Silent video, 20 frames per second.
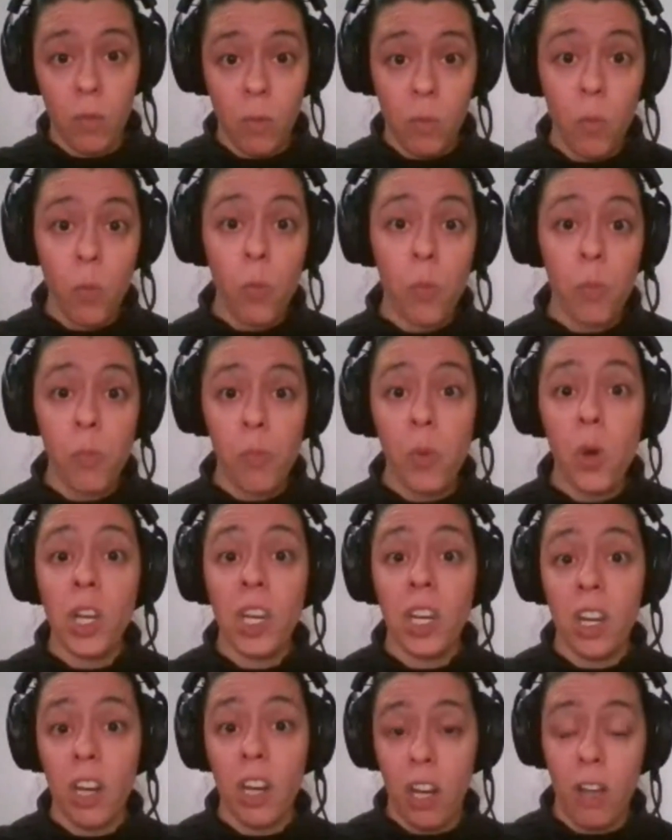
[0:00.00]
putting it
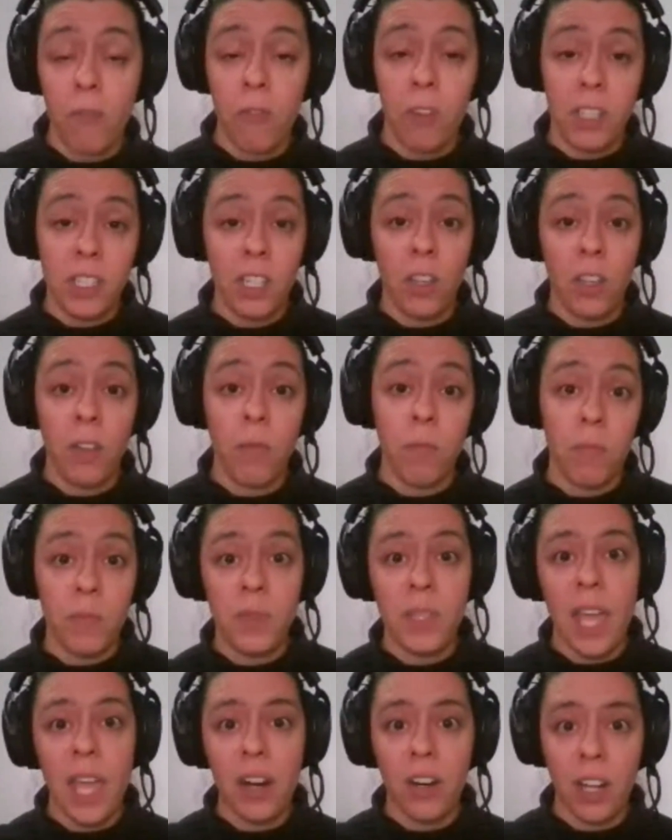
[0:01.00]
off until
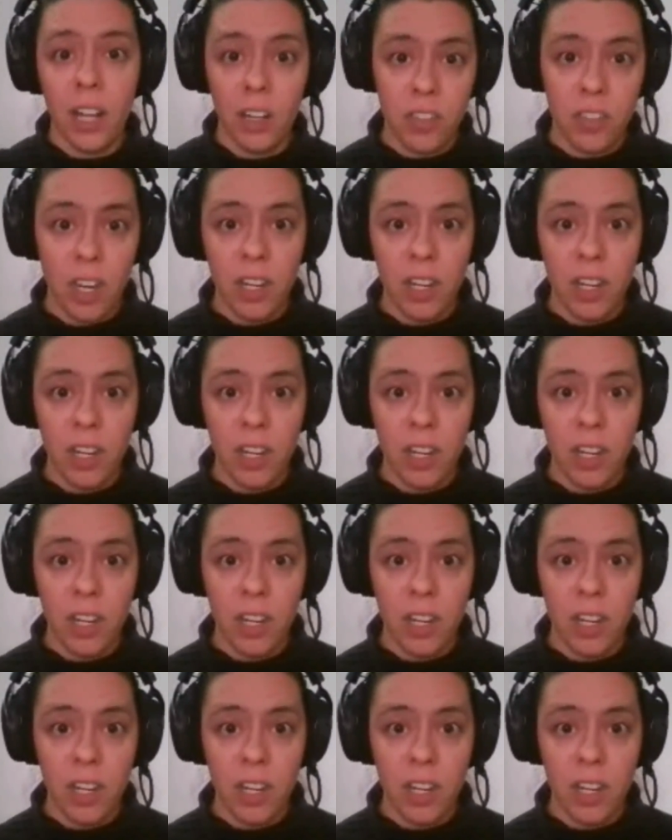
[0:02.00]
Saturday or Sunday.